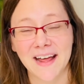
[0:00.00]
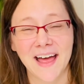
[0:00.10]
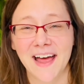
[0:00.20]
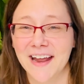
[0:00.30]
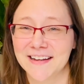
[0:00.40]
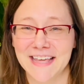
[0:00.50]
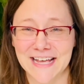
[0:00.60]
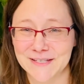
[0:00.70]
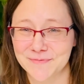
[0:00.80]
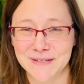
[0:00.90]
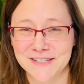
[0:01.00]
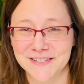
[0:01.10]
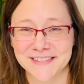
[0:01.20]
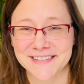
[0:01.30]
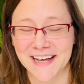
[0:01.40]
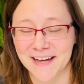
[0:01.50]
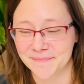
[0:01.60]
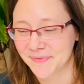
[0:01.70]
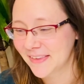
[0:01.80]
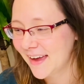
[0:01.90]
And yeah, so please just
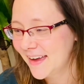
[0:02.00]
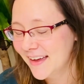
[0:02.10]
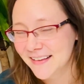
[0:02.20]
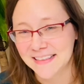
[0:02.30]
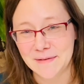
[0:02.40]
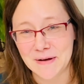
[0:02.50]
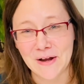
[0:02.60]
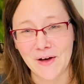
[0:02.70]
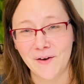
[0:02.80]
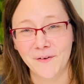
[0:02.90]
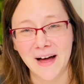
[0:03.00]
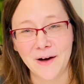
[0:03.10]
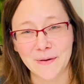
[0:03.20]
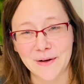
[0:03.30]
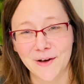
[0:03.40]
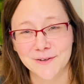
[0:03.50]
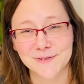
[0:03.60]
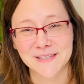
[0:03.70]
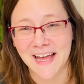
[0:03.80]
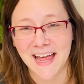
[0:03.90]
let me know how it
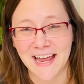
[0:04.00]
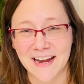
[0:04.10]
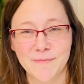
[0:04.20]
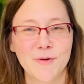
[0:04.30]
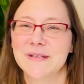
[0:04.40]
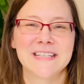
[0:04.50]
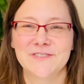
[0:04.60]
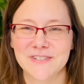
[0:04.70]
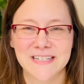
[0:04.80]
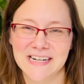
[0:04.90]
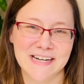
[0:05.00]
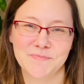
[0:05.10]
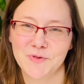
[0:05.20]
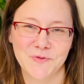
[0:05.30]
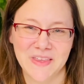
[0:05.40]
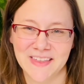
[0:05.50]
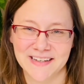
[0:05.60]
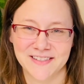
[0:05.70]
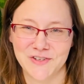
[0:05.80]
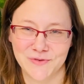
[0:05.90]
goes. And I'm always interested in improving
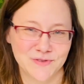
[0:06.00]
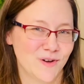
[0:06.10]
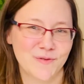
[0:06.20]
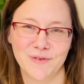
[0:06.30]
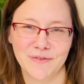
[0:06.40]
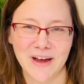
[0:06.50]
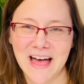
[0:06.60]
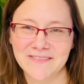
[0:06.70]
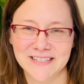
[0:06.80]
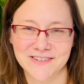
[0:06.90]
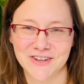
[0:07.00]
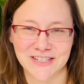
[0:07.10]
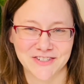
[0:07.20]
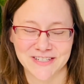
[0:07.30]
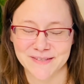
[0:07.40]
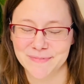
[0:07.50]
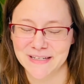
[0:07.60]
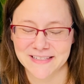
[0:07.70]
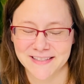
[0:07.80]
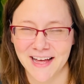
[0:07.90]
things too. So if you ever have suggestions,
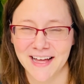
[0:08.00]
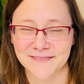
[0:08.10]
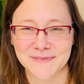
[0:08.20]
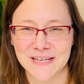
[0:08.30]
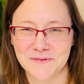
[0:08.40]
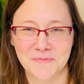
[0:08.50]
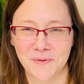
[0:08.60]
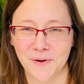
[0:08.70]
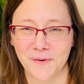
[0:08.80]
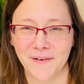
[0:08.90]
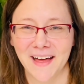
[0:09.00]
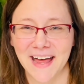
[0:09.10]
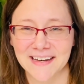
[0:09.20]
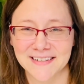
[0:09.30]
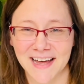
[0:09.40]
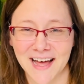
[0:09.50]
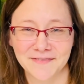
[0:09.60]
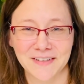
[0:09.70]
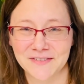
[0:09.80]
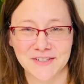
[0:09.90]
please send them through, and
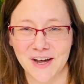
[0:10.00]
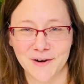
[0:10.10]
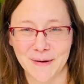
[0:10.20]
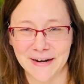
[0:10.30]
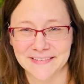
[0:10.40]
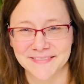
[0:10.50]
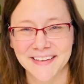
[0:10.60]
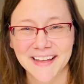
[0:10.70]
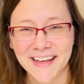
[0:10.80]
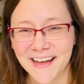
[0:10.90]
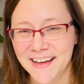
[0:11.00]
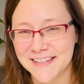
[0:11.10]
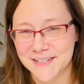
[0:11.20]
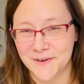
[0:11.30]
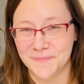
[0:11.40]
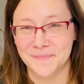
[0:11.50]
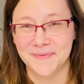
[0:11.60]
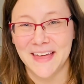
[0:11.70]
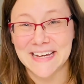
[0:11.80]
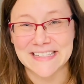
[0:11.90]
love to talk about it. So
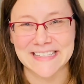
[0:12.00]
thanks.